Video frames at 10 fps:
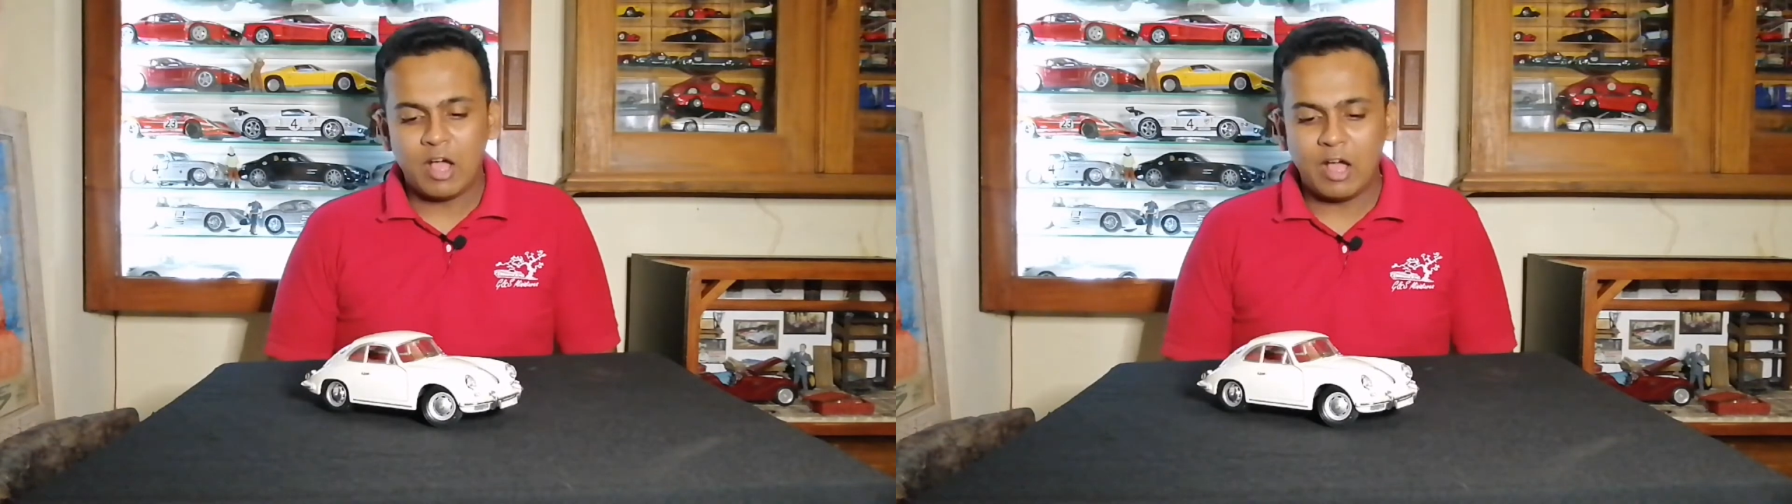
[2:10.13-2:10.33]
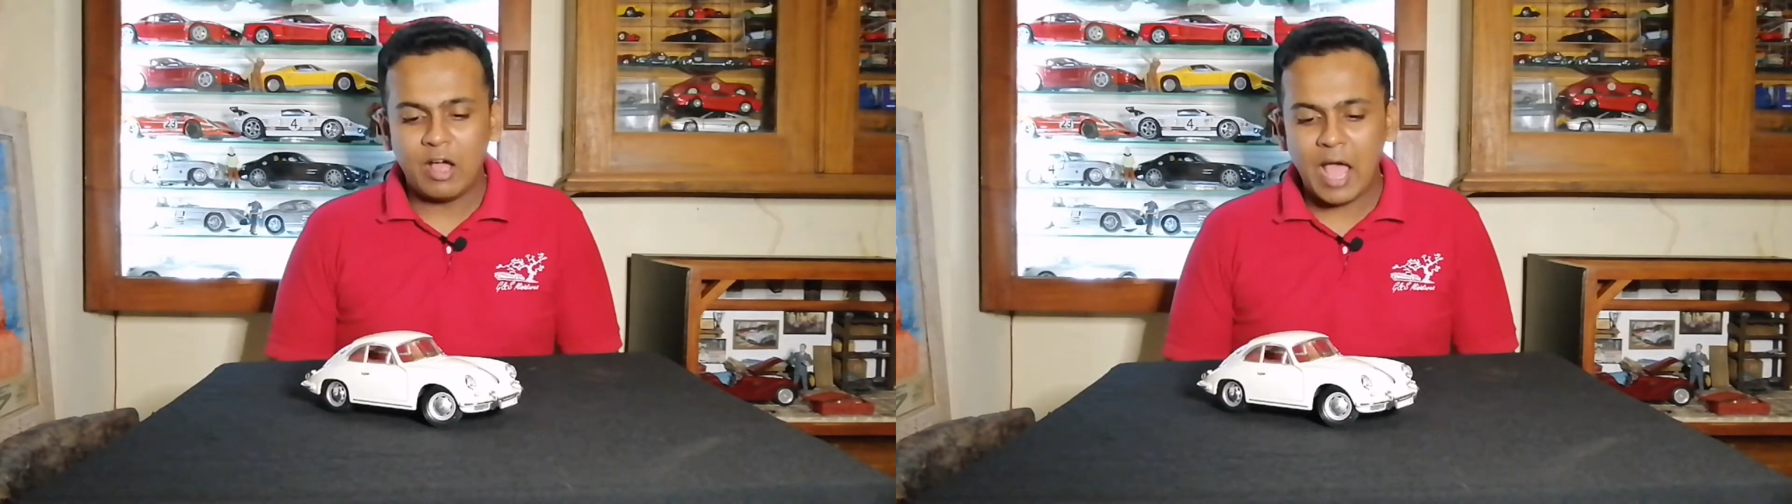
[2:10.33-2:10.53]

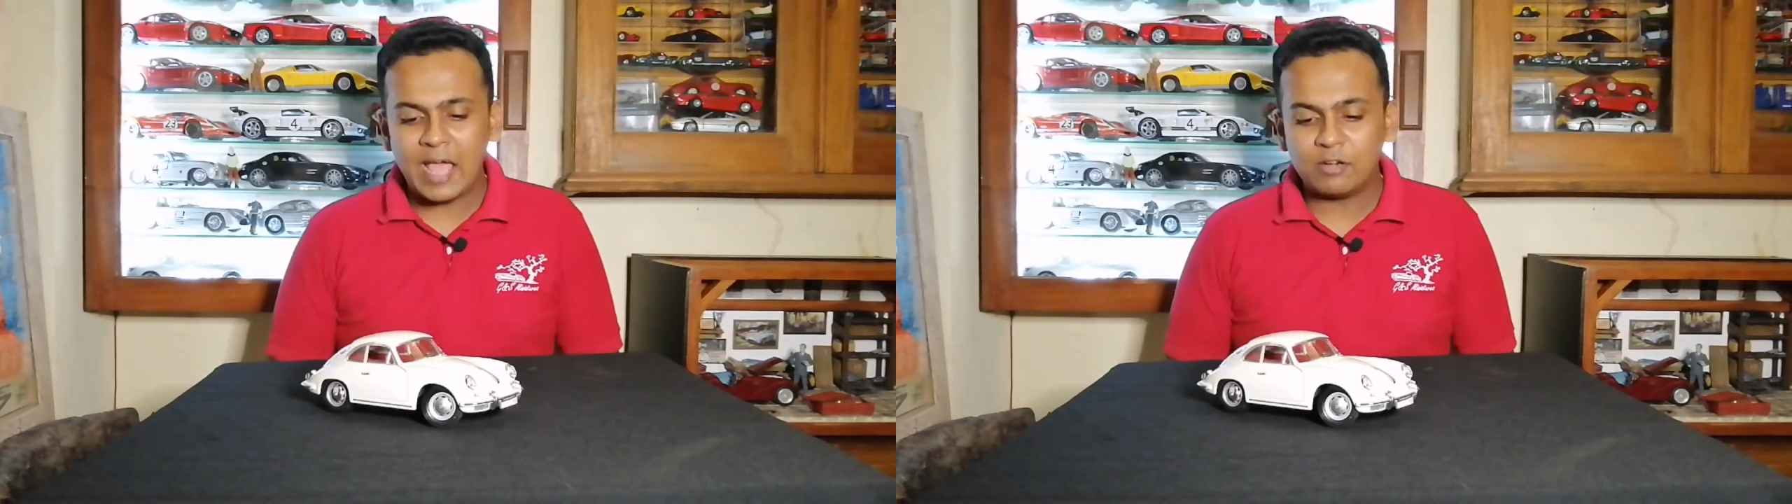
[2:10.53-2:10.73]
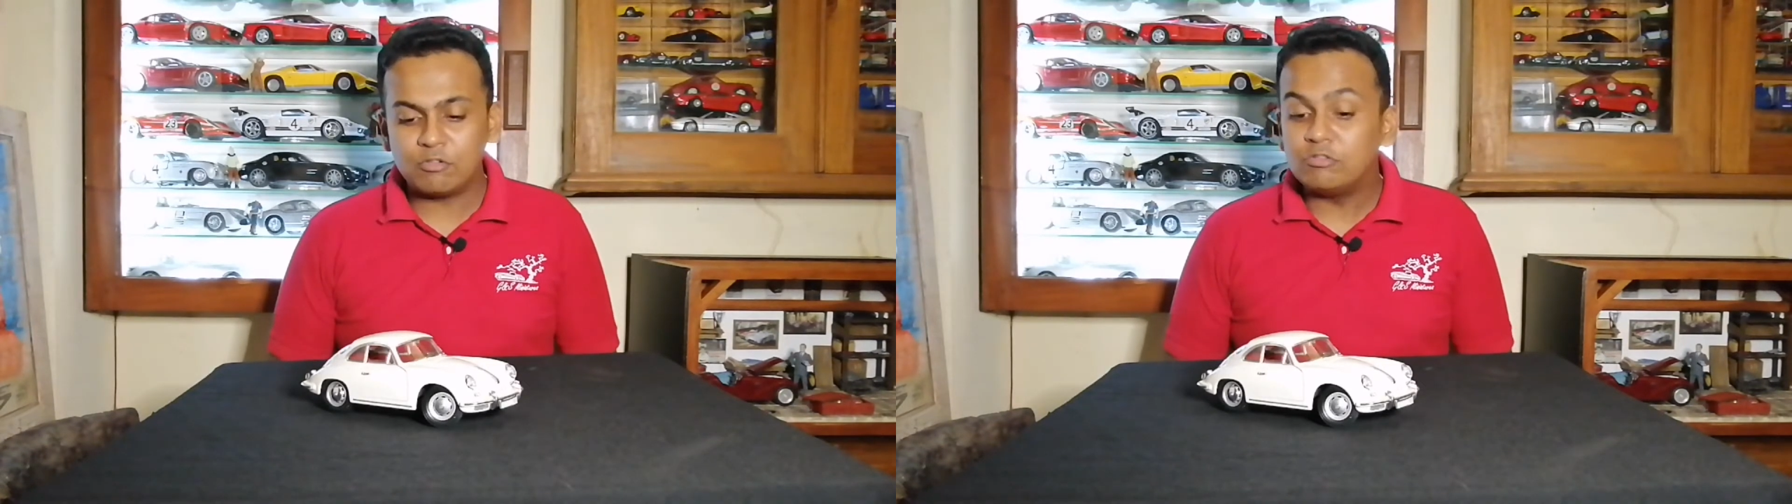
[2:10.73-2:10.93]

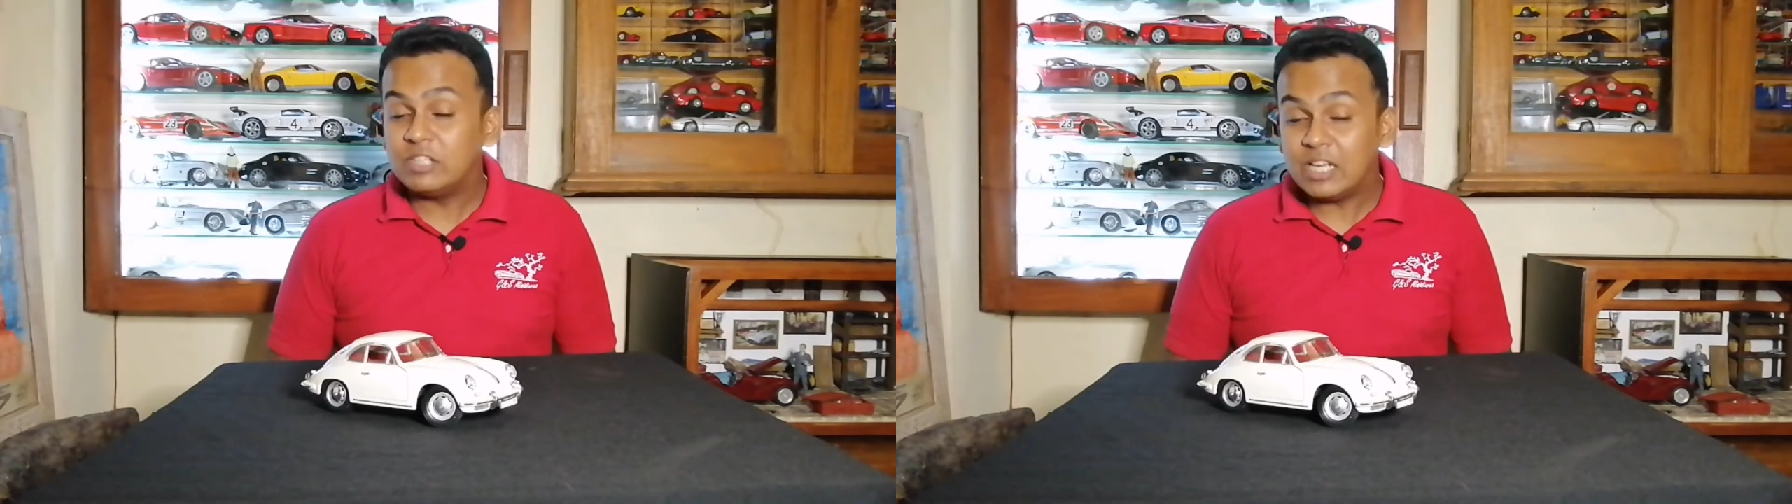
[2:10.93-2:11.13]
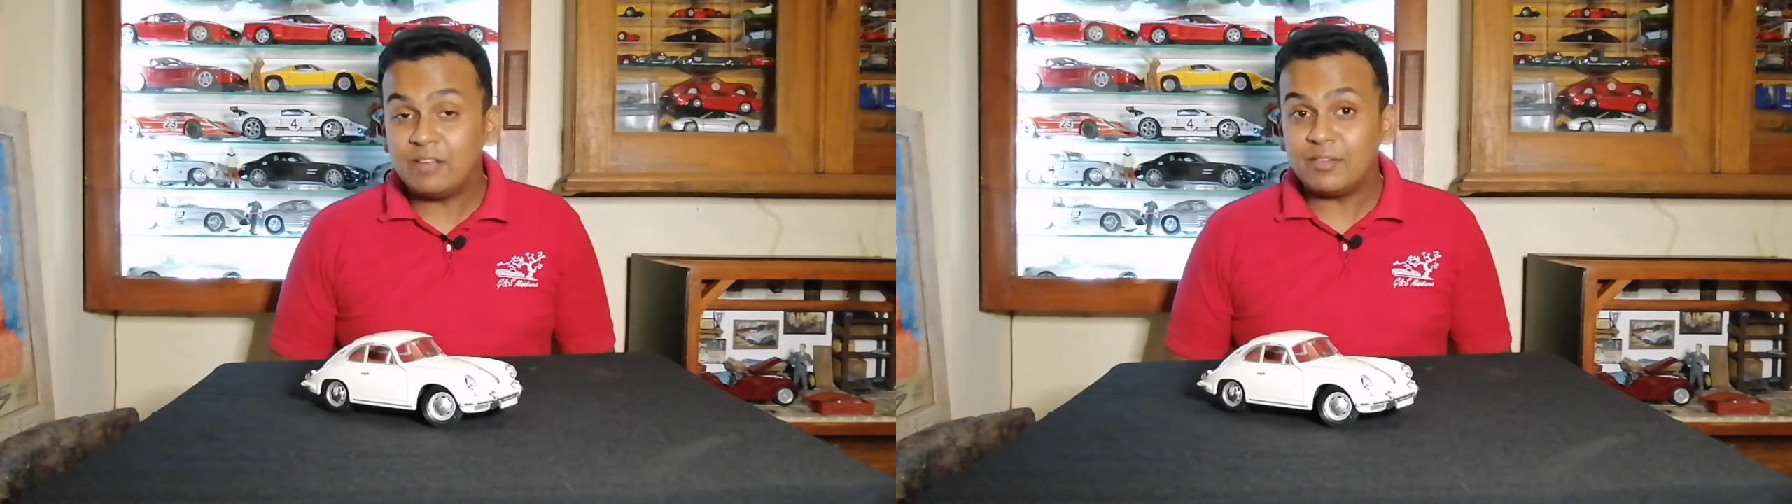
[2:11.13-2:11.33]
and
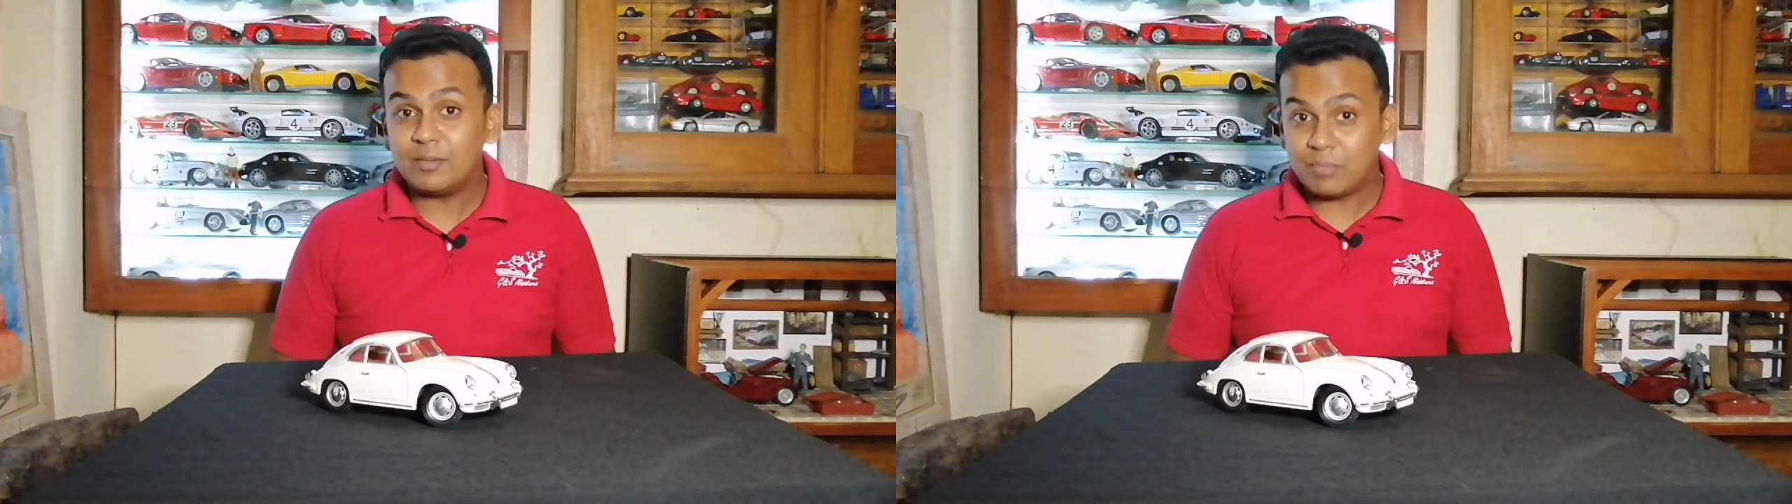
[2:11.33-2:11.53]
could deliver